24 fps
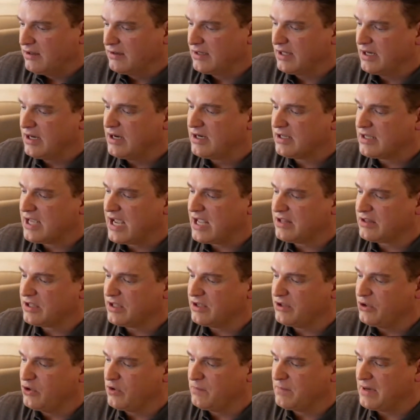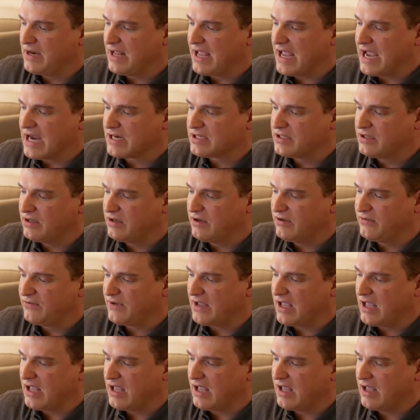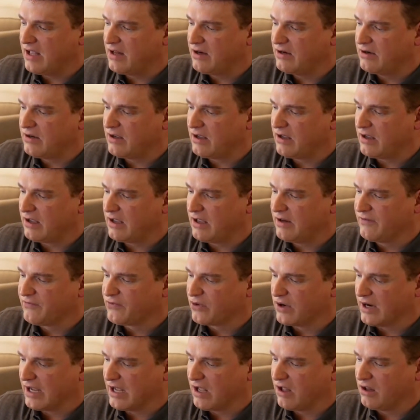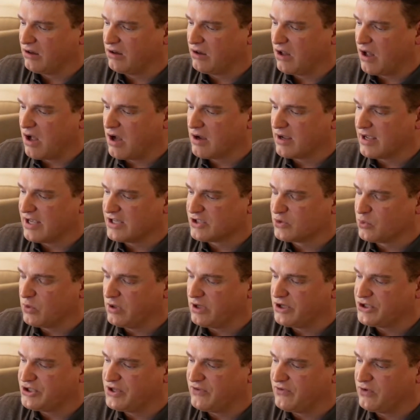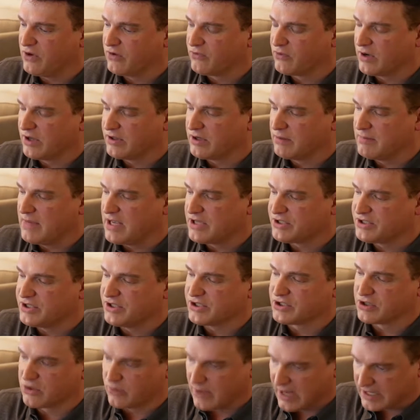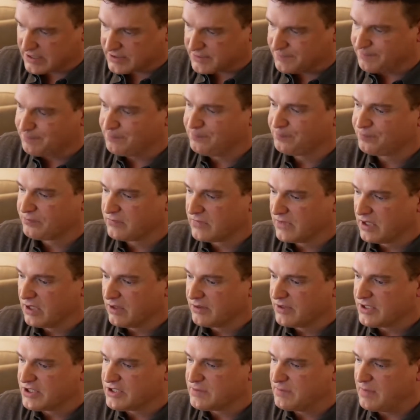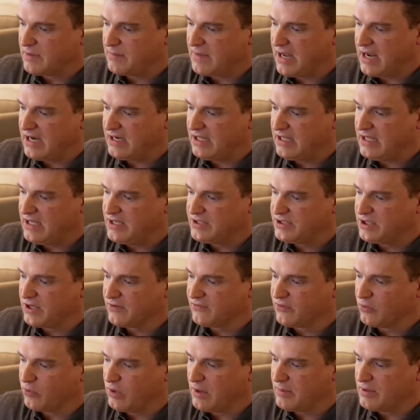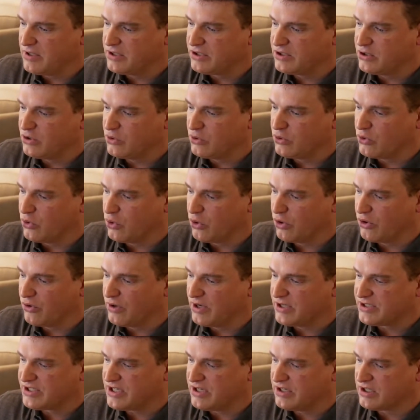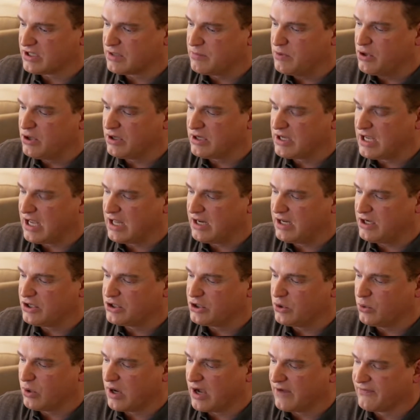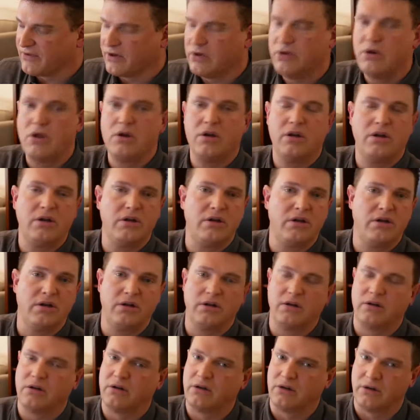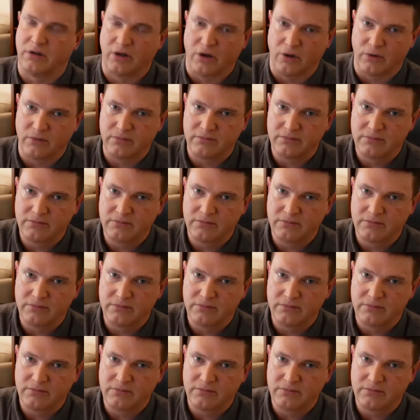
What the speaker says: That indicate that you have been active and for how long, as well as if you have read their messages. Correct. This has been made easier for women to corner us into communicating too often. No.